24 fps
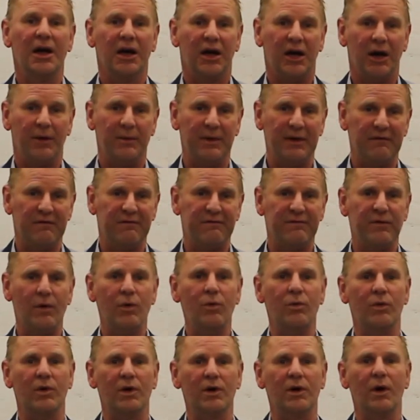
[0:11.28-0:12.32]
going
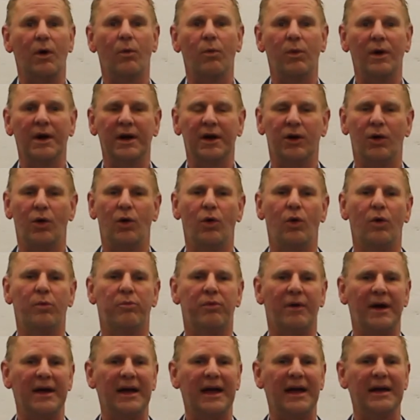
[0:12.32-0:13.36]
forward will
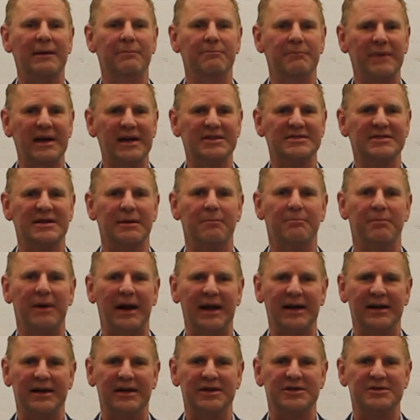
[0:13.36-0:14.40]
incorporate a mixed
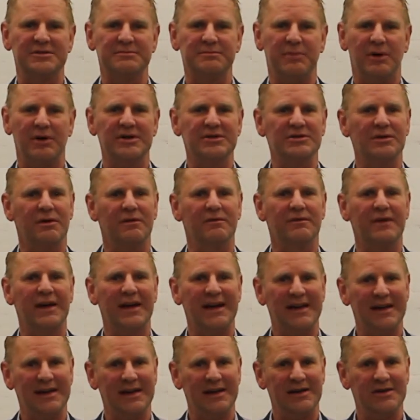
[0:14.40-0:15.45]
blended spice of
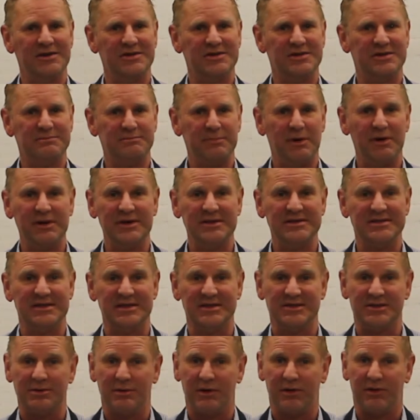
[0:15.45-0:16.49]
Indian
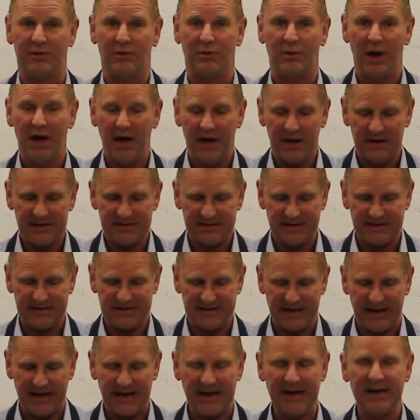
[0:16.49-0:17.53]
spices. So I thought
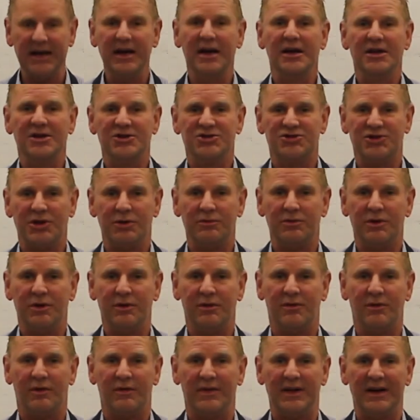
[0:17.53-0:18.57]
today, so that
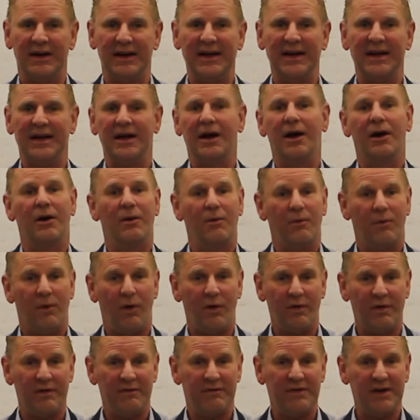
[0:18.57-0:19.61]
you've got the link
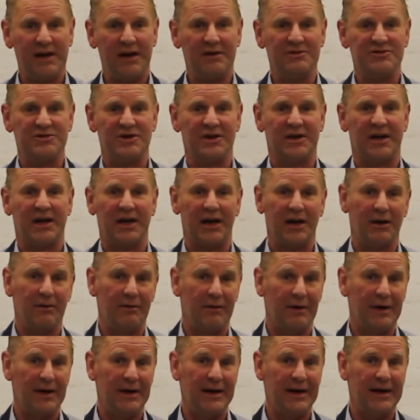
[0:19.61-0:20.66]
on the videos, I can go
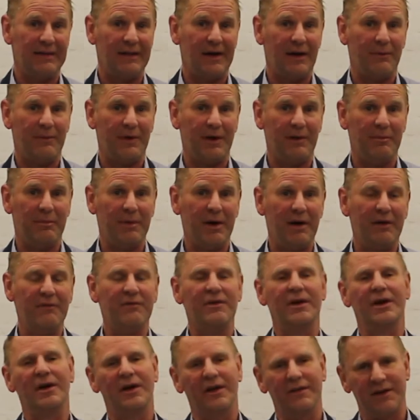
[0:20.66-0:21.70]
link that one
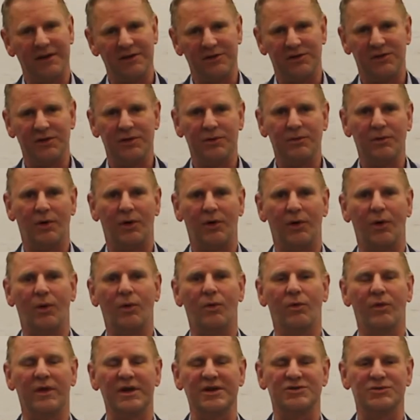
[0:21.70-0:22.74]
above like they do on
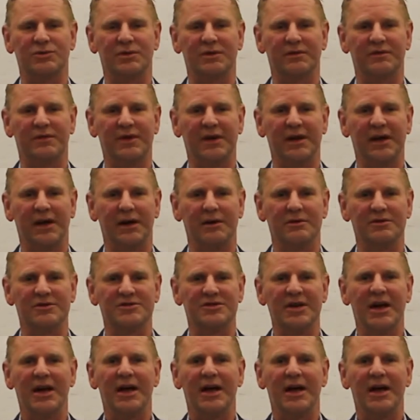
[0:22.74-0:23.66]
all these sort of videos.